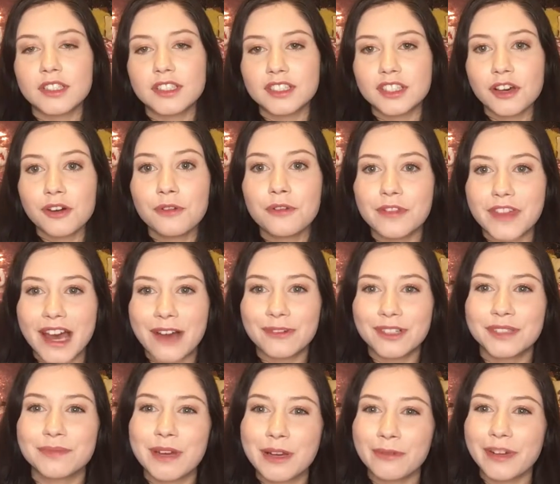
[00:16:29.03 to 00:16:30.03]
So that
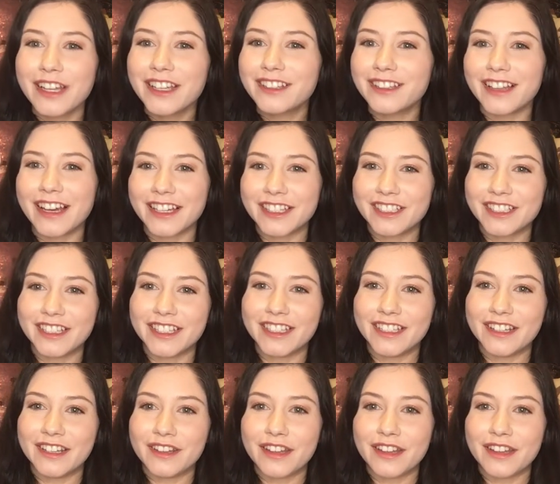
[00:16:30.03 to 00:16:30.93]
was my wig collection.